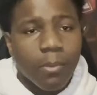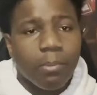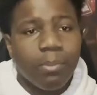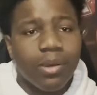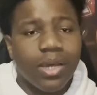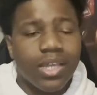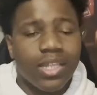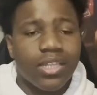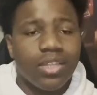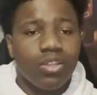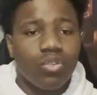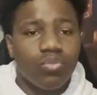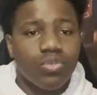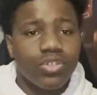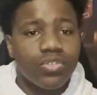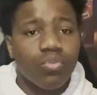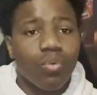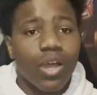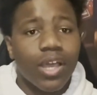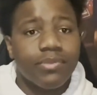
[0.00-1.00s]
But the
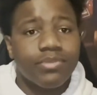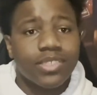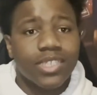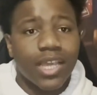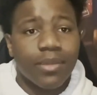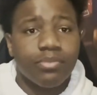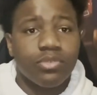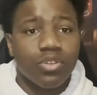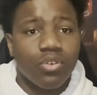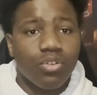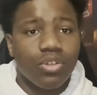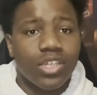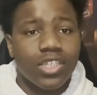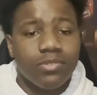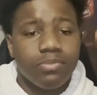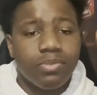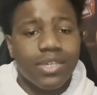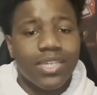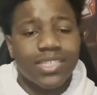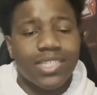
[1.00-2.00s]
reason why I'm skeptical
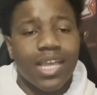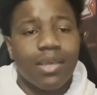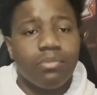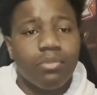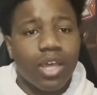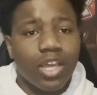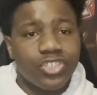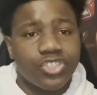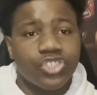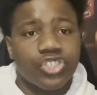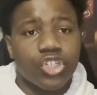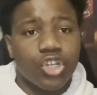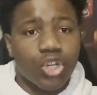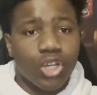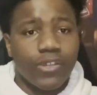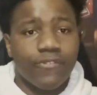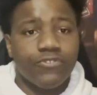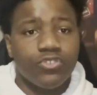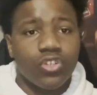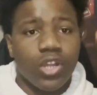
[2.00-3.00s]
is because I'm not sure
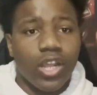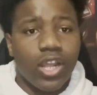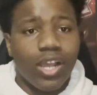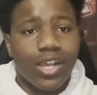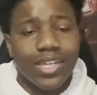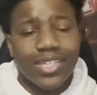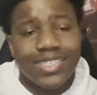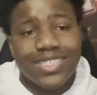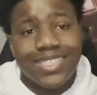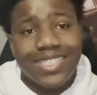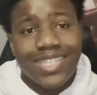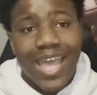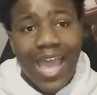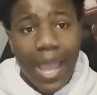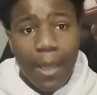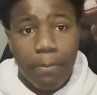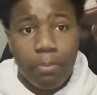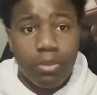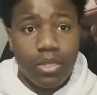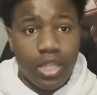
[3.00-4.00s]
if Trae Young is
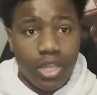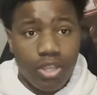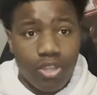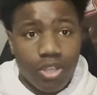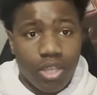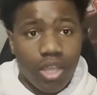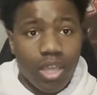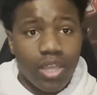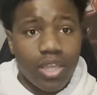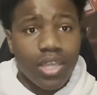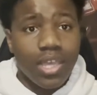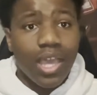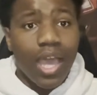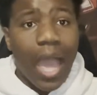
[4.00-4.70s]
that player yet.